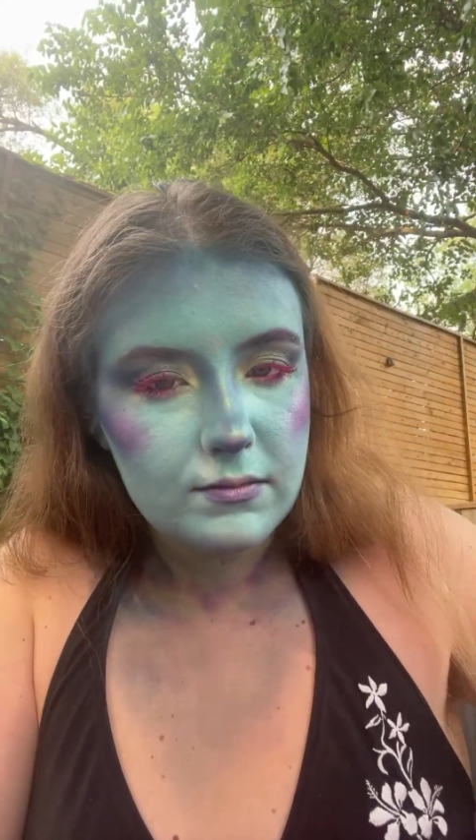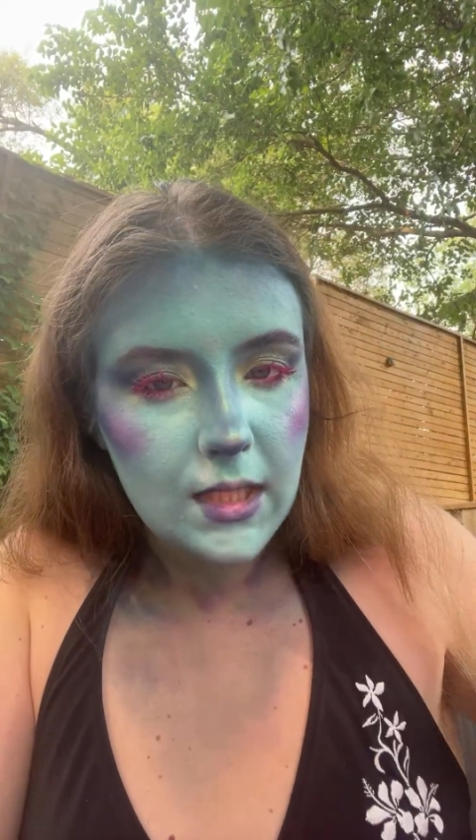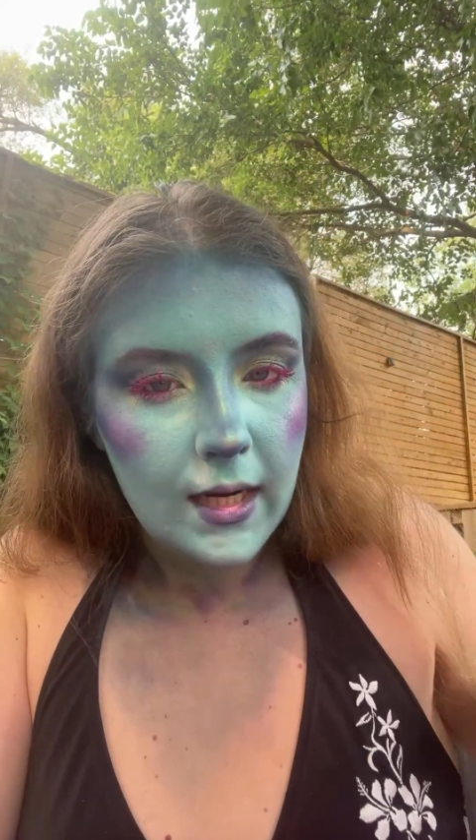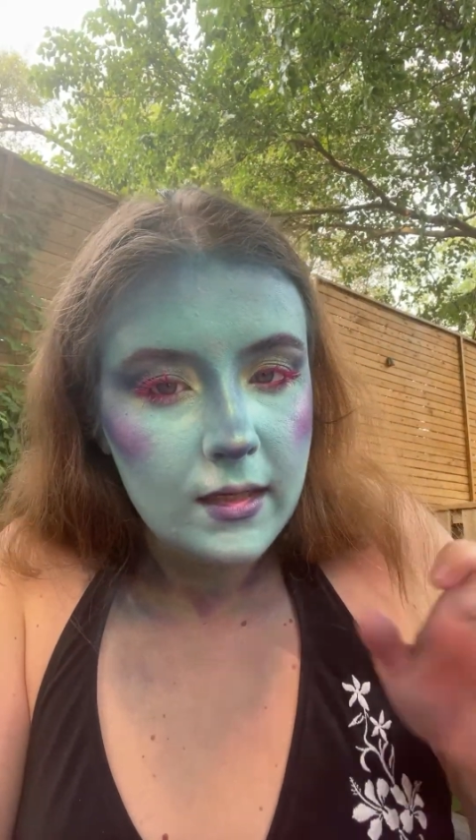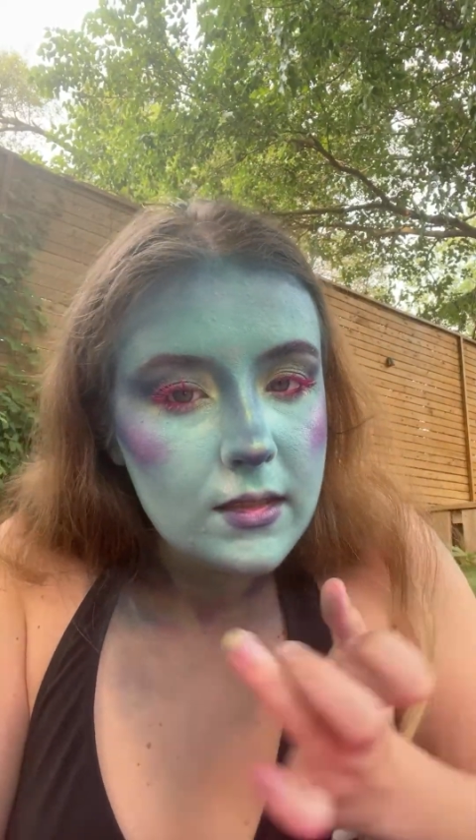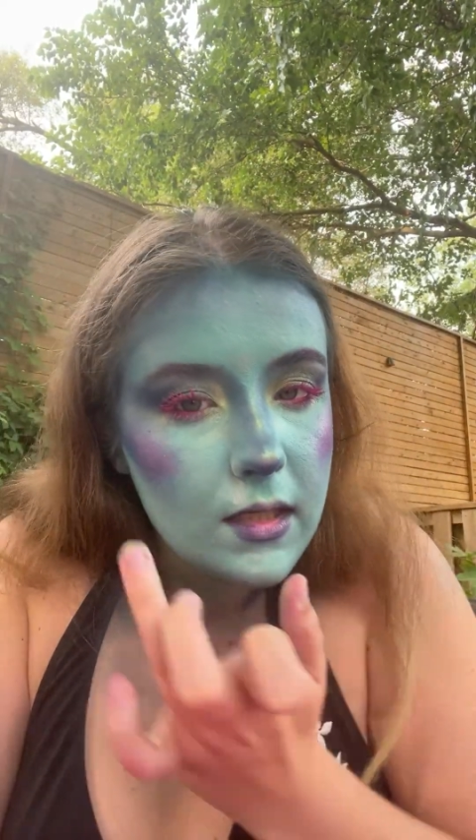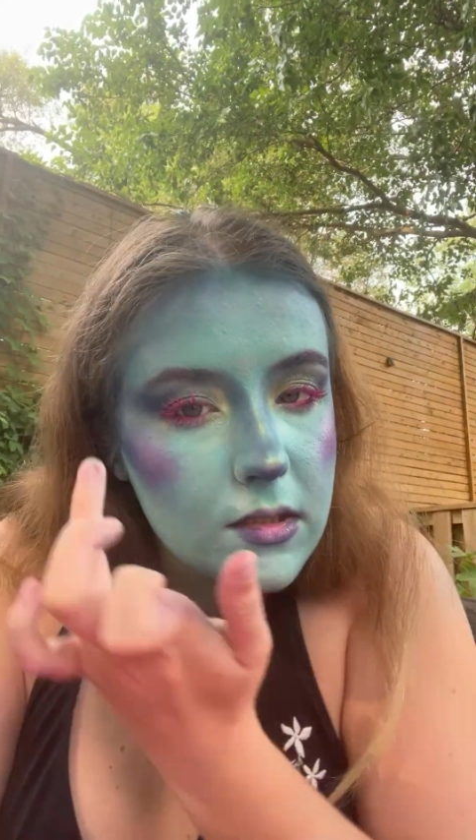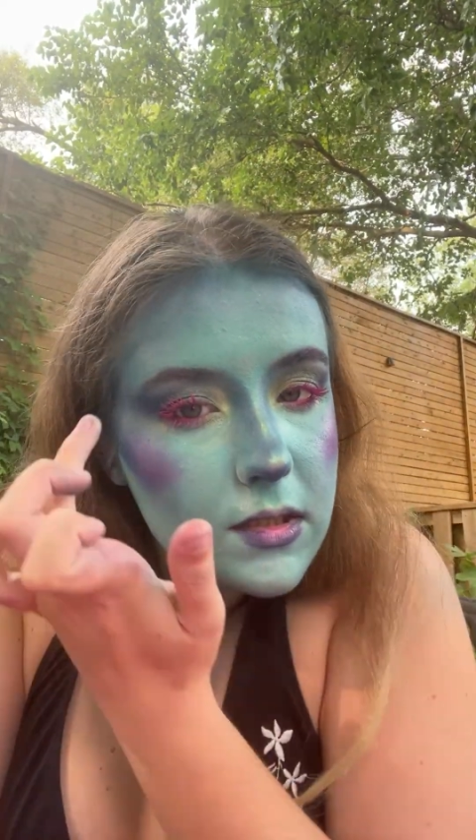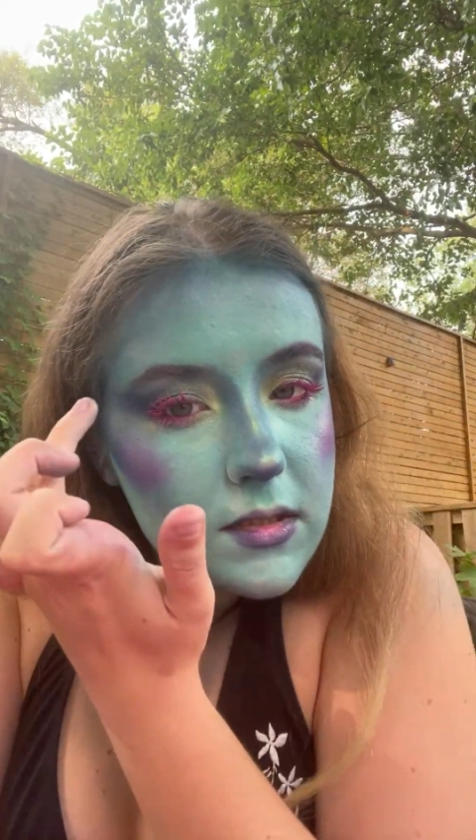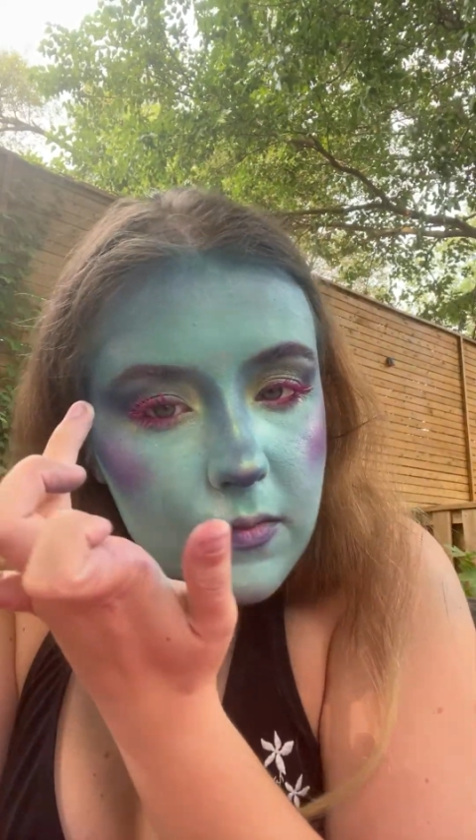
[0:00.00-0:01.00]
tiny
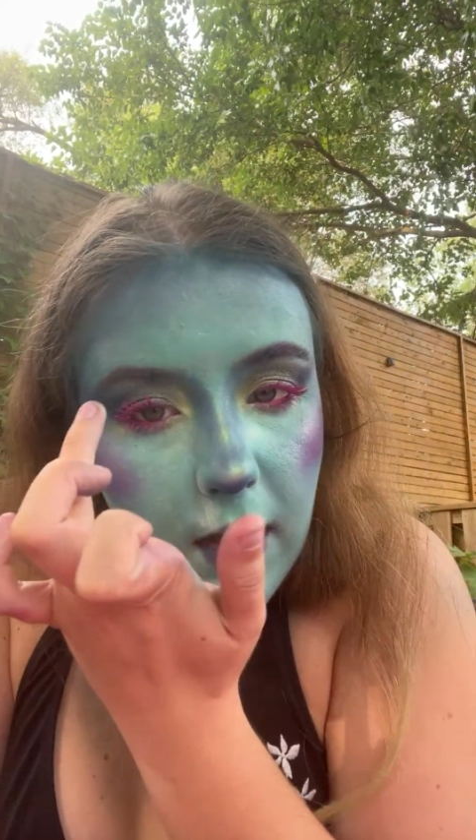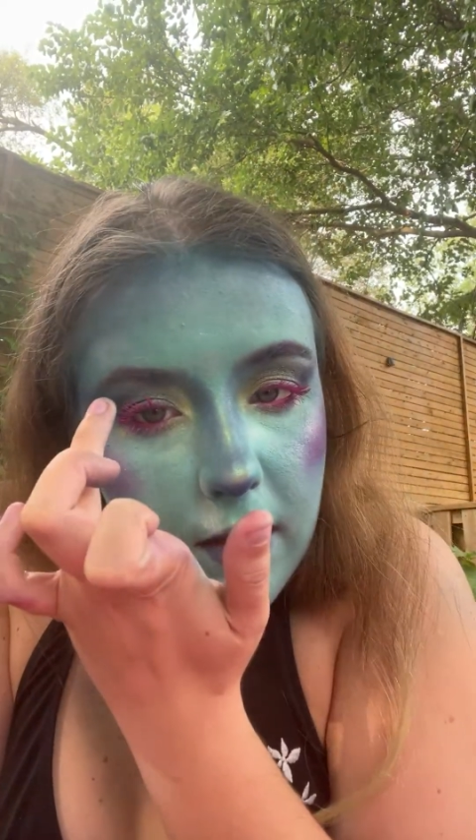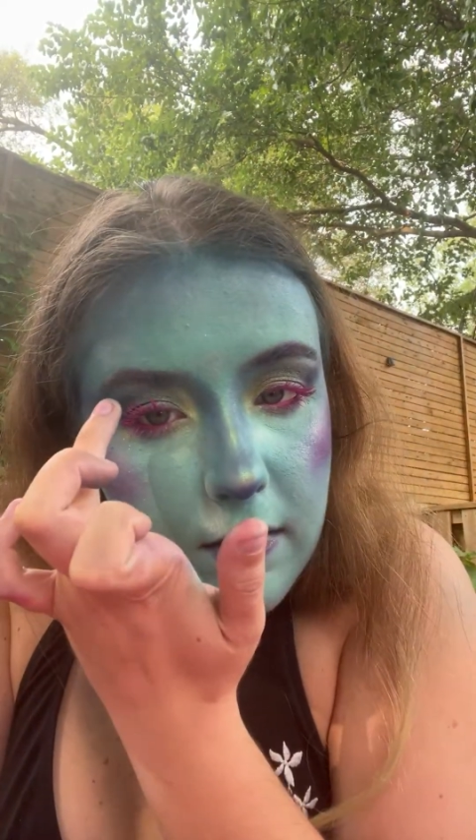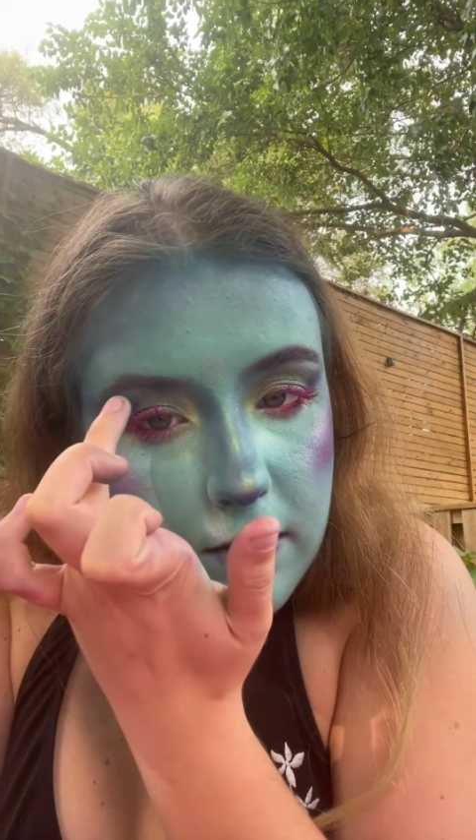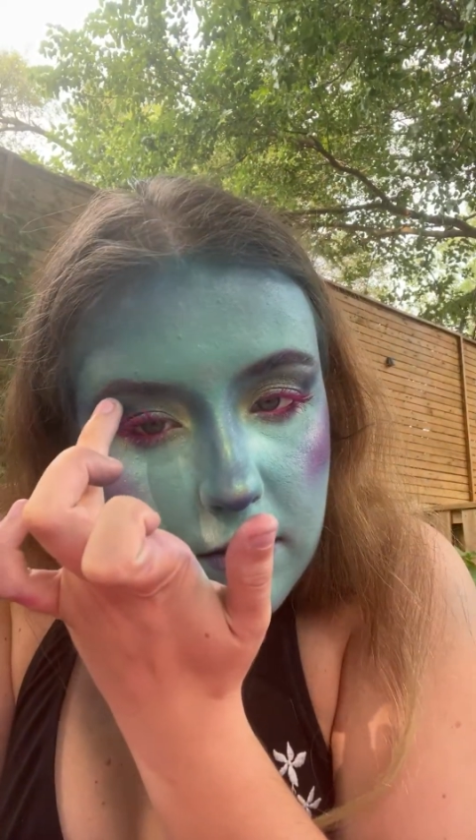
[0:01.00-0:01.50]
touches, but